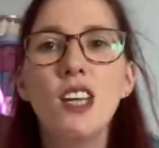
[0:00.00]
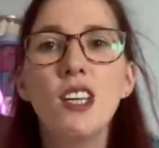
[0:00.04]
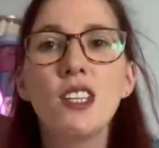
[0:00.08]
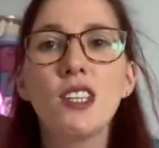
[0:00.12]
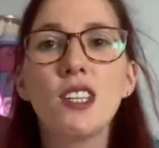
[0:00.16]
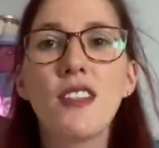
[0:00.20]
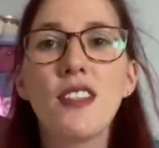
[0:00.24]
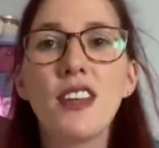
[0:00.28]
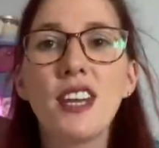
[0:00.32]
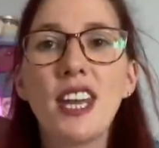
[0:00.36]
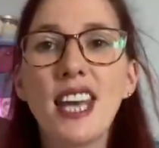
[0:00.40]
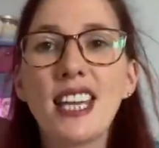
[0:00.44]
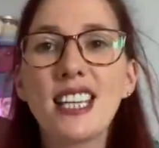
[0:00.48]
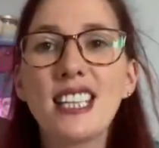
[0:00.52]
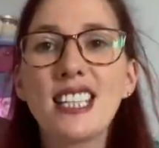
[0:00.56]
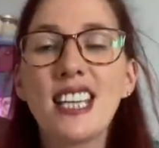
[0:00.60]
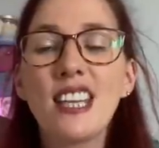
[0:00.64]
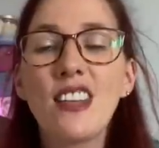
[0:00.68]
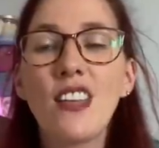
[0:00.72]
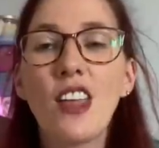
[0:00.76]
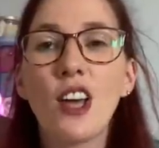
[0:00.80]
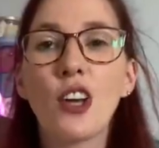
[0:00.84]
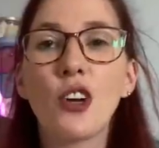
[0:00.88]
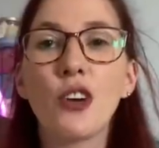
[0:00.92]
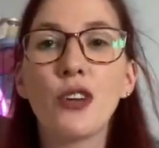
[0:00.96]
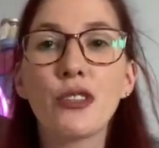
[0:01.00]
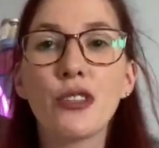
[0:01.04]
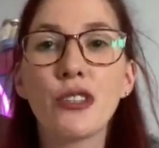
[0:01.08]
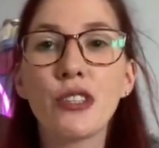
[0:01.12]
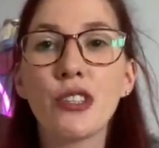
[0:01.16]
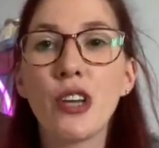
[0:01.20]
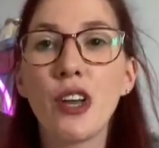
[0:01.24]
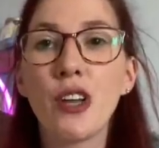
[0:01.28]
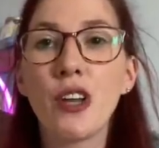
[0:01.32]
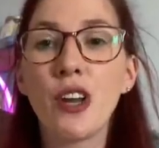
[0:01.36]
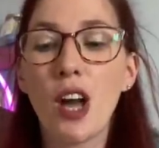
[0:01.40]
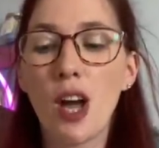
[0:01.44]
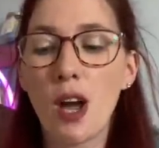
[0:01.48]
So the next thing that got
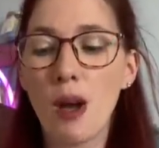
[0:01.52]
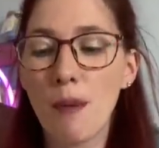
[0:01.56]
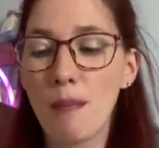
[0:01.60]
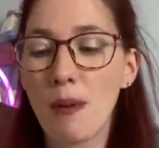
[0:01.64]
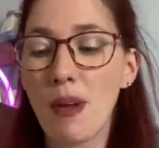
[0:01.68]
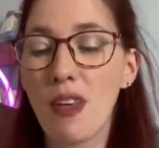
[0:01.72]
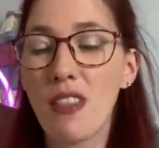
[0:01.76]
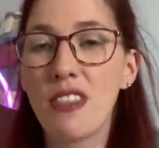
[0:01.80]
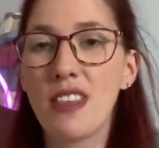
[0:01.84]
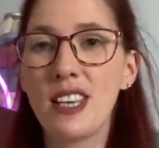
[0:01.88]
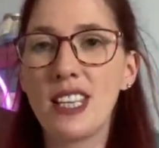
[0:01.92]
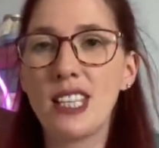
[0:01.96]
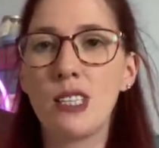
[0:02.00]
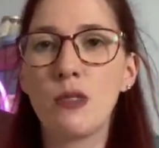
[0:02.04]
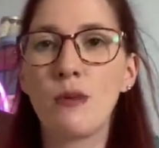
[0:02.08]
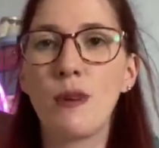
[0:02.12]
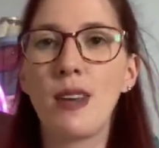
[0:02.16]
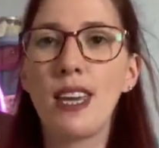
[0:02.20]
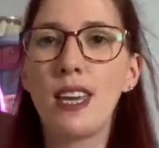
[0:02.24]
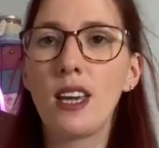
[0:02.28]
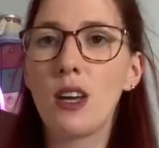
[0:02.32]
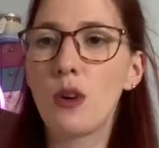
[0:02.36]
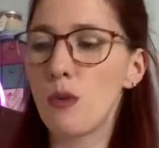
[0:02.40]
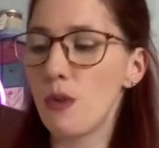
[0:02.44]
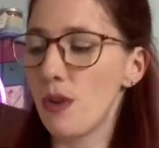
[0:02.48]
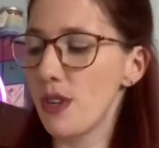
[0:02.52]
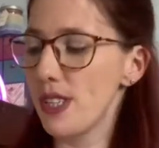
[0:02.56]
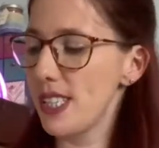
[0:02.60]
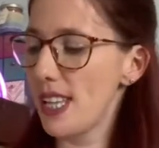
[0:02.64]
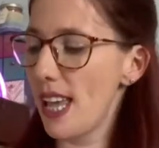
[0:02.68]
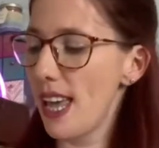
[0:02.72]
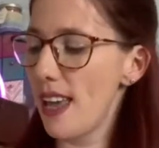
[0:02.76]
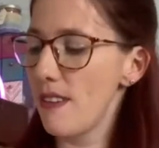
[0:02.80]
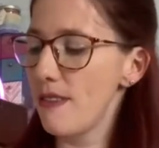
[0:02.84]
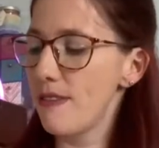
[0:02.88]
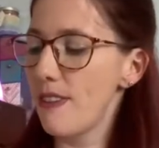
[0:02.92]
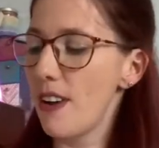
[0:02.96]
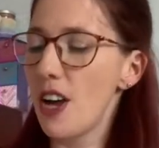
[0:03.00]
sewn up this week was
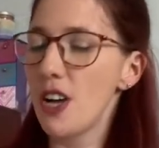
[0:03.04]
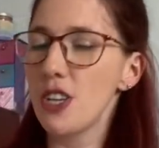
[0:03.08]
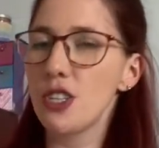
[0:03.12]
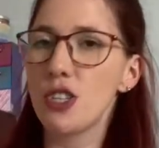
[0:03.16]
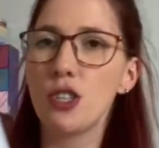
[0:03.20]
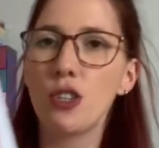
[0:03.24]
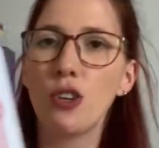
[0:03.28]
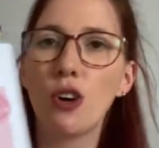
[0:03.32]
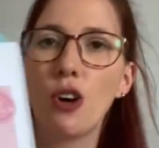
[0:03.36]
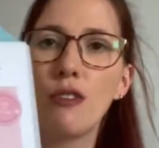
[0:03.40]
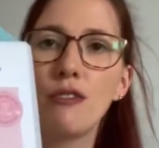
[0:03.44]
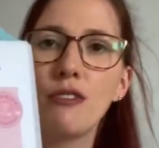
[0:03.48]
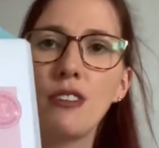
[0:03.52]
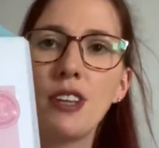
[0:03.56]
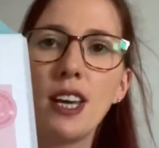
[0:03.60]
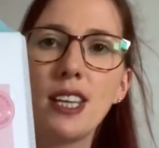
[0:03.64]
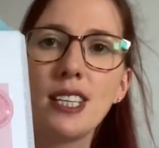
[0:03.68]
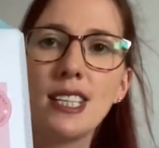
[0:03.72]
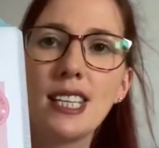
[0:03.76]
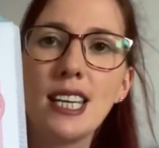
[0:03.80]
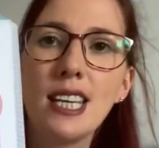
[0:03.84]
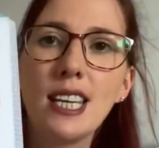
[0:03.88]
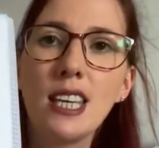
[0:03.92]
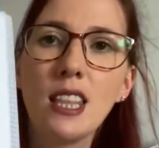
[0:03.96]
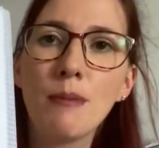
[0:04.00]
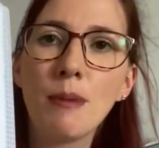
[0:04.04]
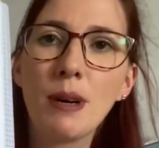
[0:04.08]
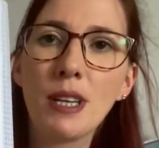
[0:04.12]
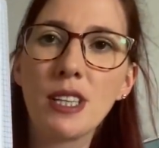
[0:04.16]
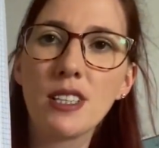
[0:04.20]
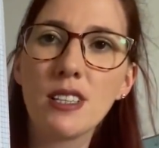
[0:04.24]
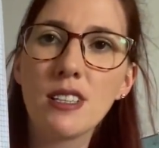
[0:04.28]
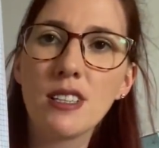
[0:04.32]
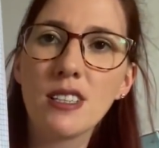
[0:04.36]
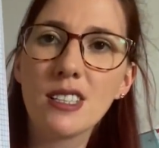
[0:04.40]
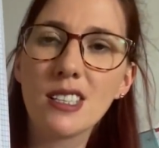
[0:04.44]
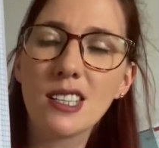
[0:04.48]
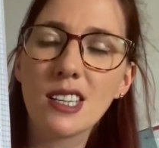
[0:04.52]
a version of the Tilly and the
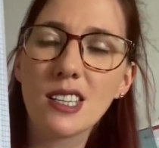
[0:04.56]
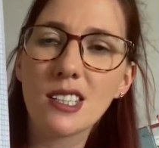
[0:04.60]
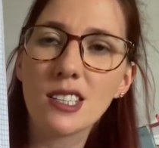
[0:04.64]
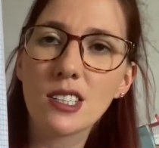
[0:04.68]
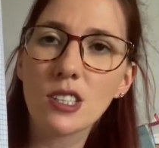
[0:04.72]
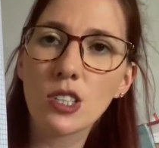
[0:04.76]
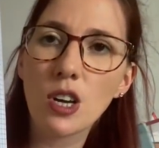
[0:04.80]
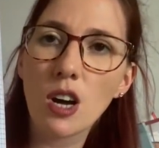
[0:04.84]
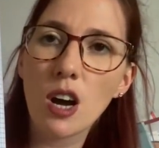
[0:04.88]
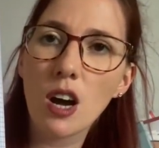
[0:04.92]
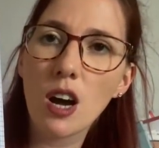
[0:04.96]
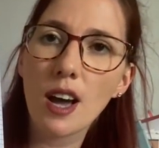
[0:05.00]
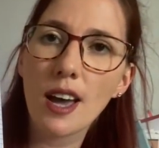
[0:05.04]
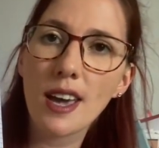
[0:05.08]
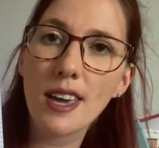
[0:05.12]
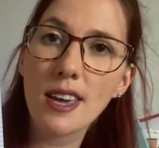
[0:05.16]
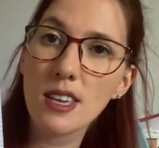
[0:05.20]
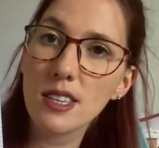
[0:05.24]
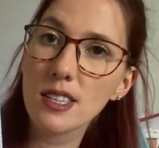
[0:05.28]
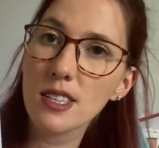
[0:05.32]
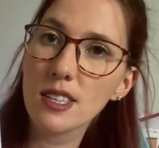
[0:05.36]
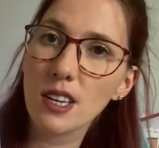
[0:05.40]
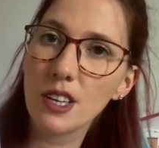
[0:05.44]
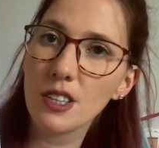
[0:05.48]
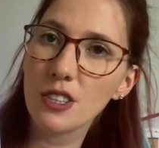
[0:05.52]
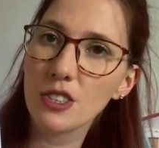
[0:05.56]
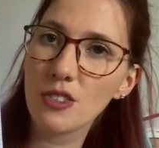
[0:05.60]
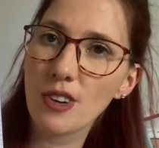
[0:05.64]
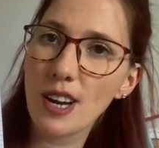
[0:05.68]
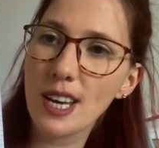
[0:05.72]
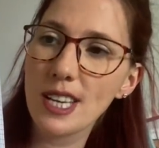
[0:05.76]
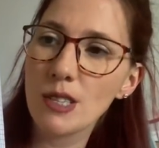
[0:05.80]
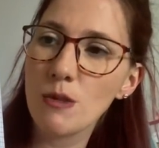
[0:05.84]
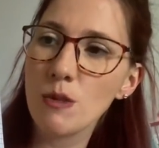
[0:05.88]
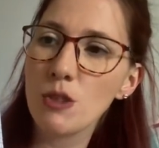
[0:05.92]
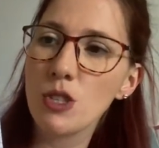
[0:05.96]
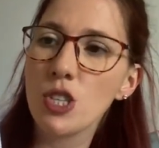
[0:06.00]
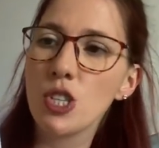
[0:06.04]
Buttons Sky
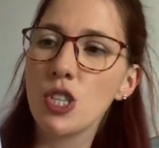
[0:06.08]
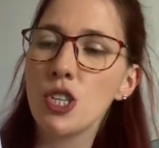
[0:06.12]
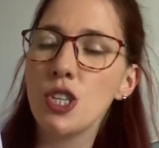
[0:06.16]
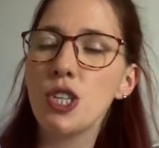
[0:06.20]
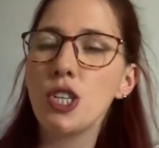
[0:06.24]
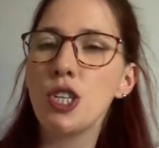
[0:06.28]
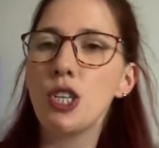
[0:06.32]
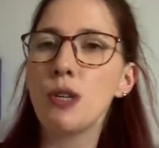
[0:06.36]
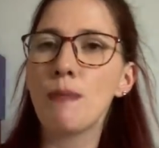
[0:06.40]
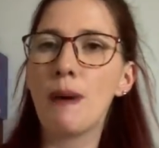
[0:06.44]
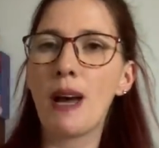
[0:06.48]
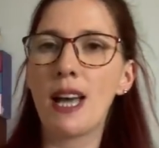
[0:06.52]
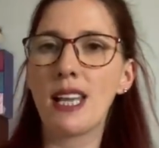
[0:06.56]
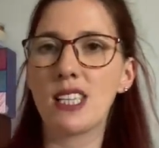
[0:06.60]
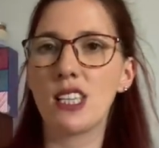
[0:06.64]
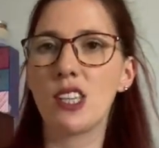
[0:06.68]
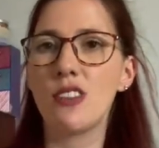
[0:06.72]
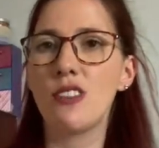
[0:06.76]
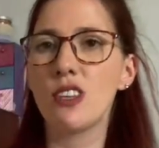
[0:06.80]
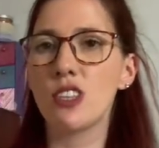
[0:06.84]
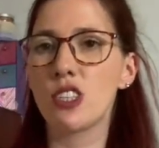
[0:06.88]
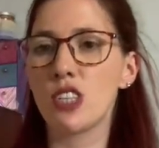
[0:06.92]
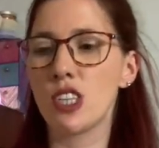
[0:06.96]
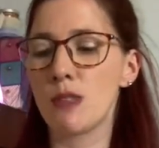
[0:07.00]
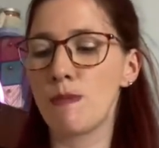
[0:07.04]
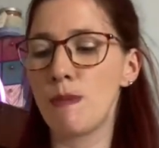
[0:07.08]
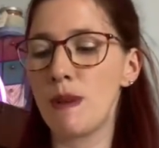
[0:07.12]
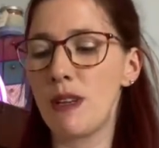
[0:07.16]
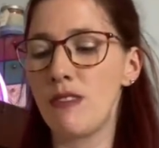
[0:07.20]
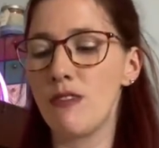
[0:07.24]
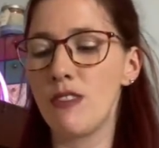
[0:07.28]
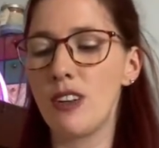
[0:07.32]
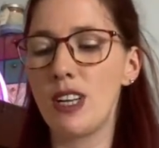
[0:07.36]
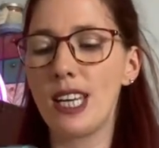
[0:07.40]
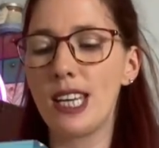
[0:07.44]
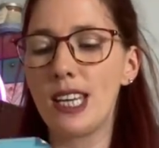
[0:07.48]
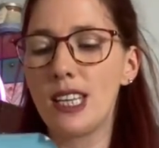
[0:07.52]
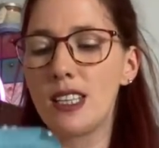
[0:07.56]
sundress, which is a new pattern that's just been
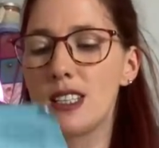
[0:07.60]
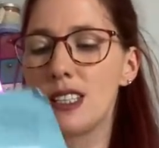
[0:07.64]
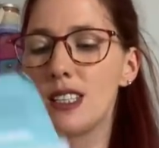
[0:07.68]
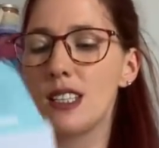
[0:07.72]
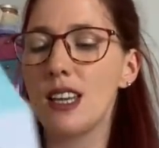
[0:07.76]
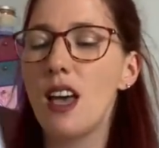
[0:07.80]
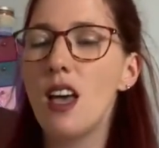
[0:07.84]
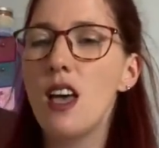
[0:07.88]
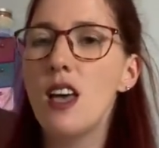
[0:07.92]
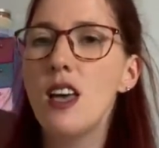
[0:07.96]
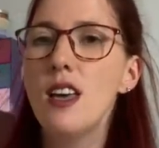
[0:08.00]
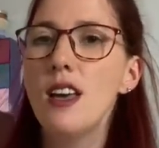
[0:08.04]
released.